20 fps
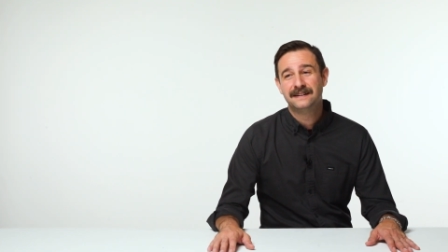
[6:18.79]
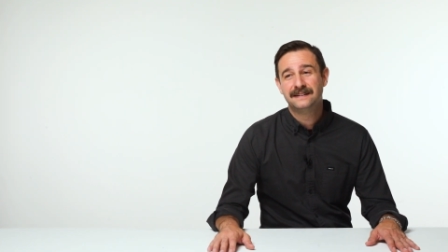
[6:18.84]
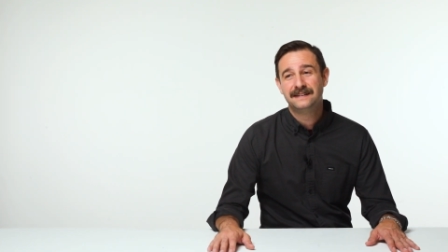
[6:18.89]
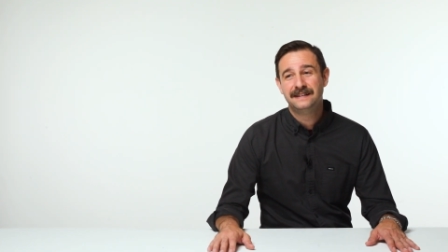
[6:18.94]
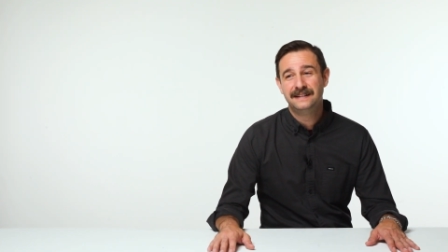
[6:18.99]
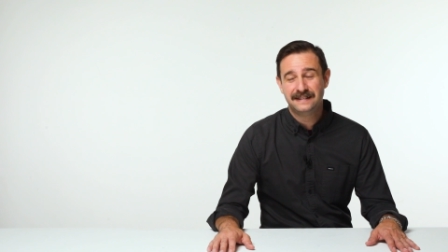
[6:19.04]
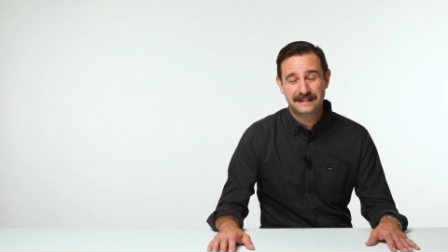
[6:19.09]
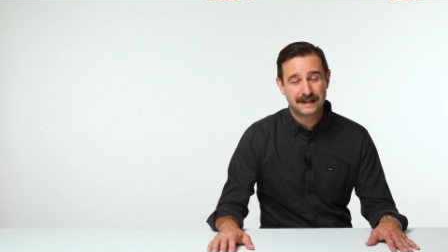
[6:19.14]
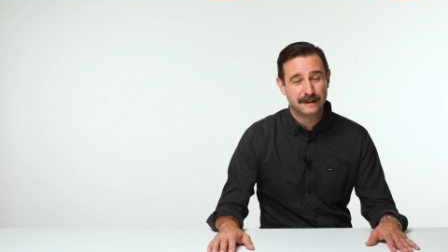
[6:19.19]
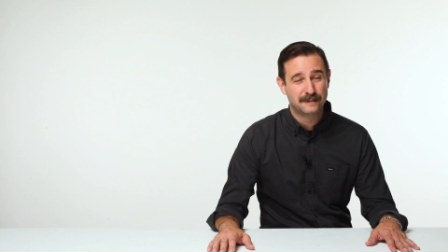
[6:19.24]

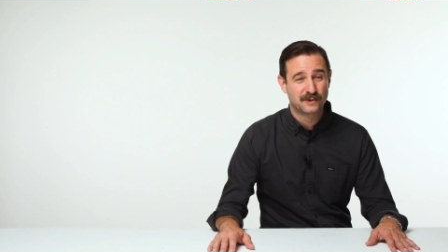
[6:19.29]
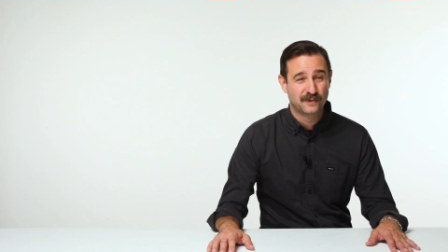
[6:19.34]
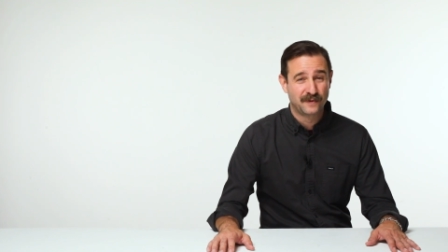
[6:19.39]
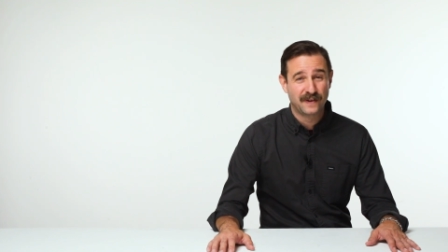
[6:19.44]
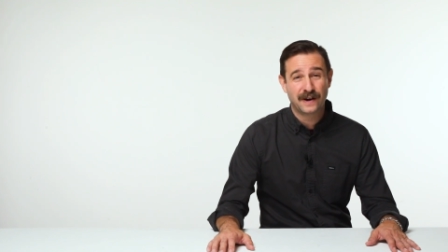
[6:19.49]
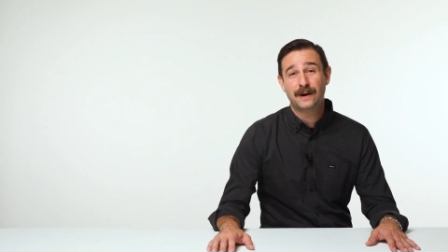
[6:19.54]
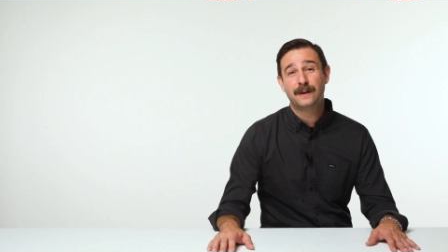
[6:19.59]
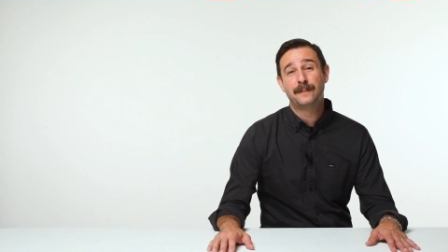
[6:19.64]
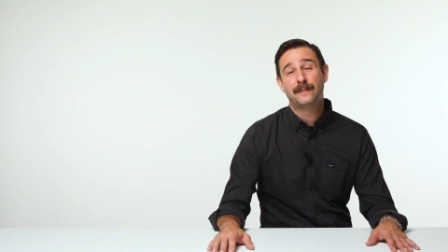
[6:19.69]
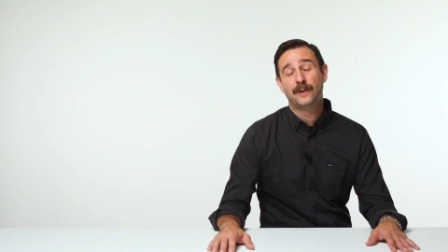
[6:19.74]
He seems
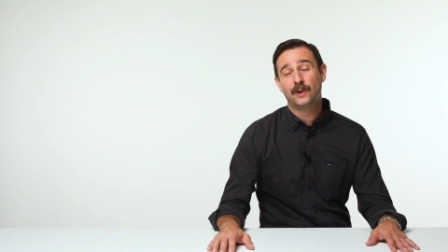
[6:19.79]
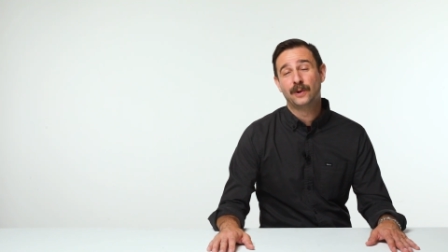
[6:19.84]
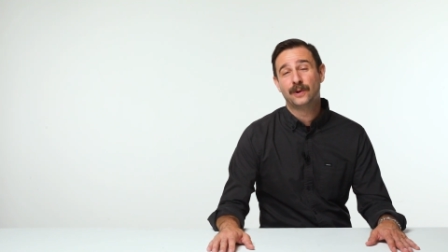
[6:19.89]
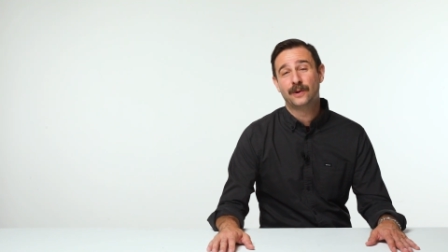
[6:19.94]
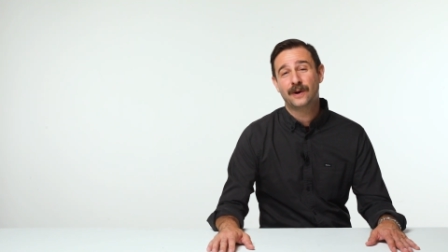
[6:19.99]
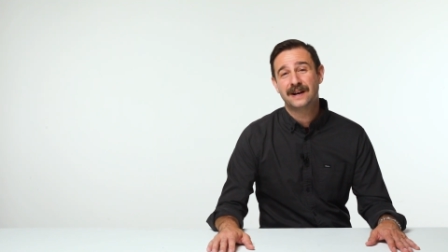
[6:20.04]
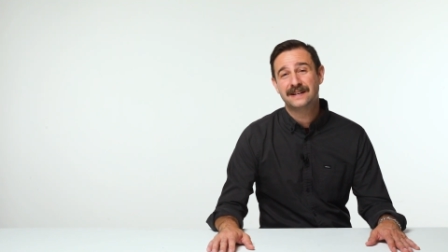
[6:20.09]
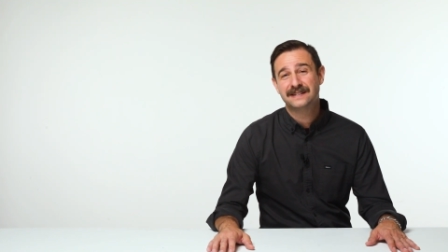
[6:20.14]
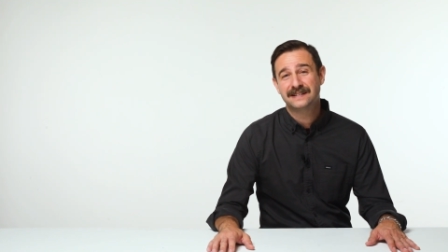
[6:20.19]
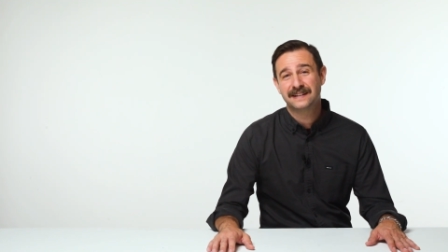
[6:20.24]
very
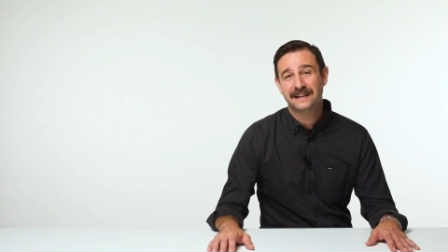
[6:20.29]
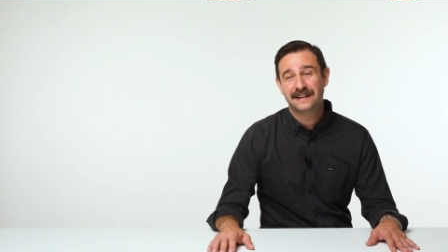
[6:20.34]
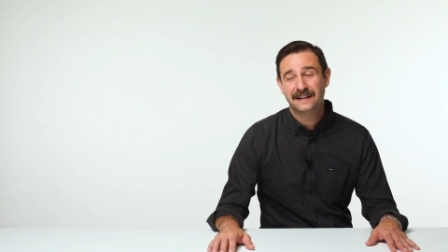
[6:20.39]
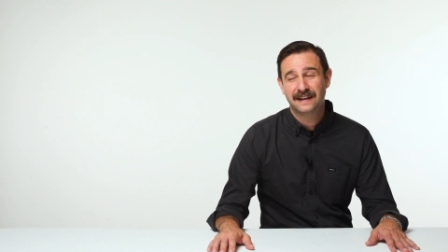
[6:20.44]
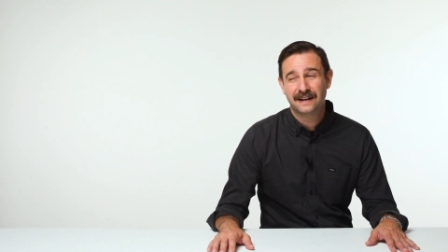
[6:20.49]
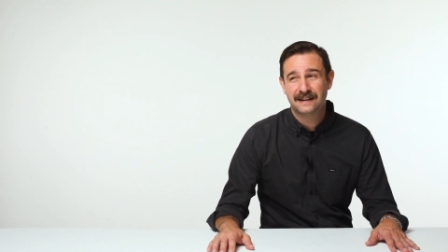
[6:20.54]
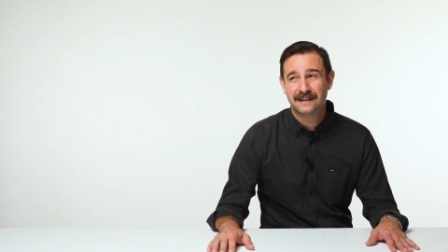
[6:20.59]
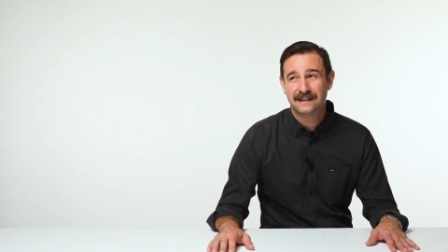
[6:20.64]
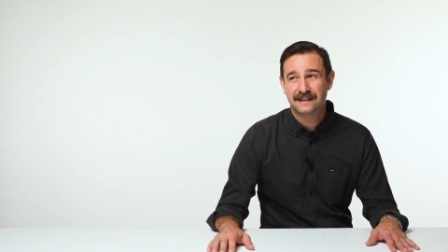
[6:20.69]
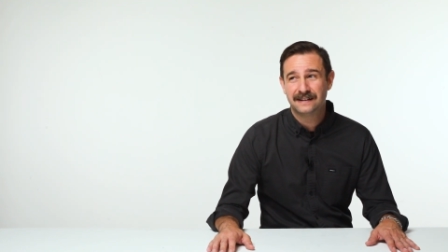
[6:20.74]
polarizing.
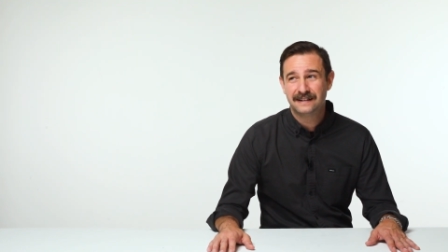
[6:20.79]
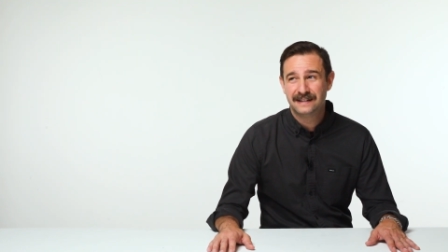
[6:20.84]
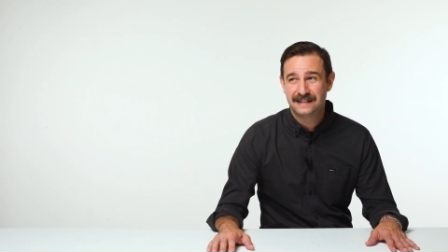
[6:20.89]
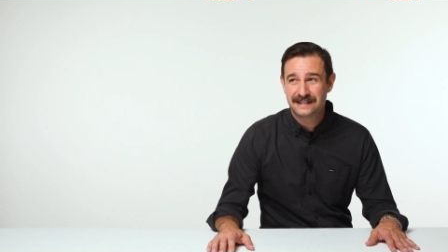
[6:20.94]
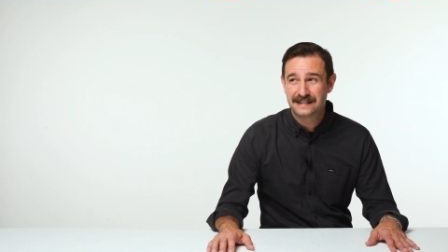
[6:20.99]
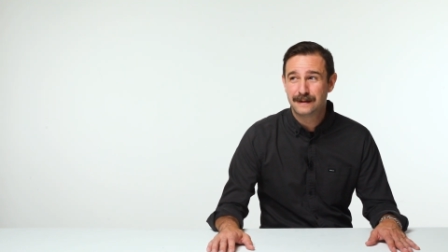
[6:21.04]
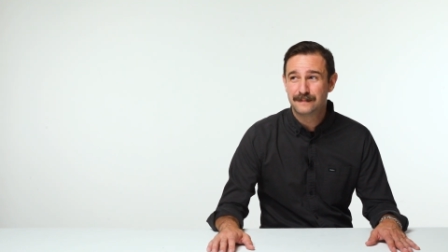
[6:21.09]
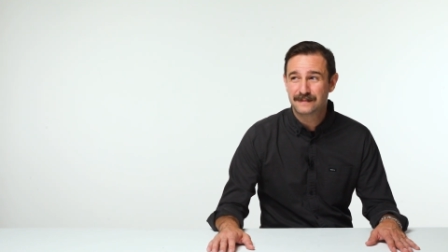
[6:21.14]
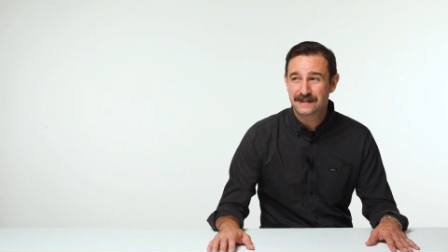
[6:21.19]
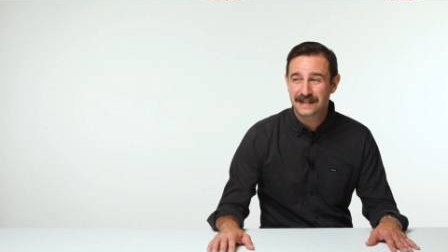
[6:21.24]
It
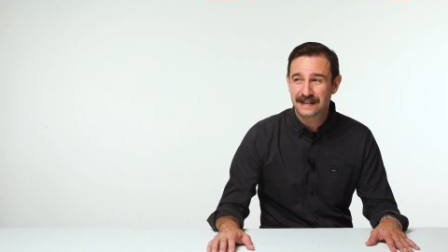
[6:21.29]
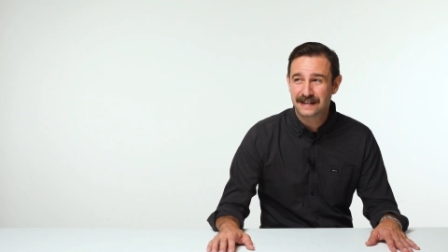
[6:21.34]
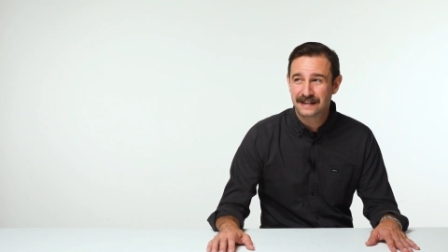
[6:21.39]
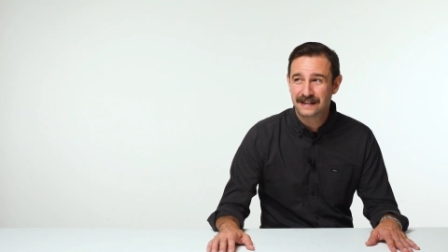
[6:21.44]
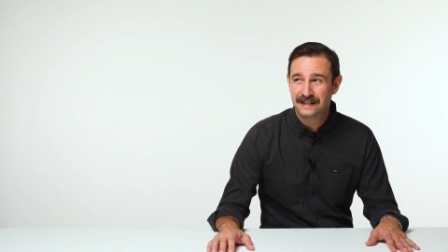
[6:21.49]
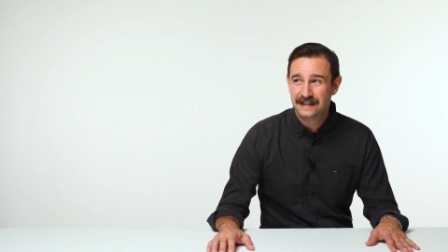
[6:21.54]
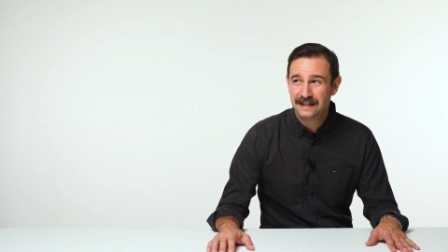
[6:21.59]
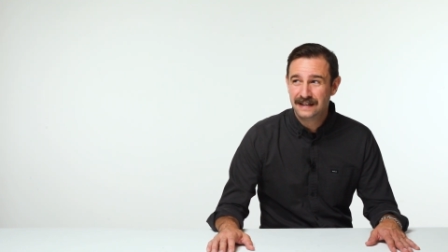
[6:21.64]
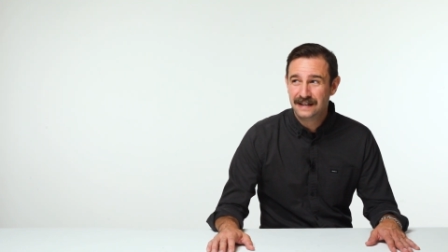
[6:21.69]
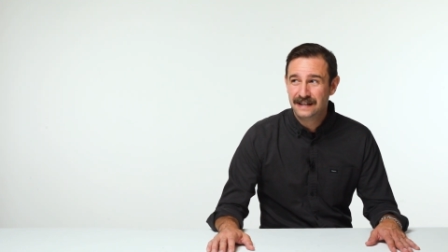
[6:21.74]
seems like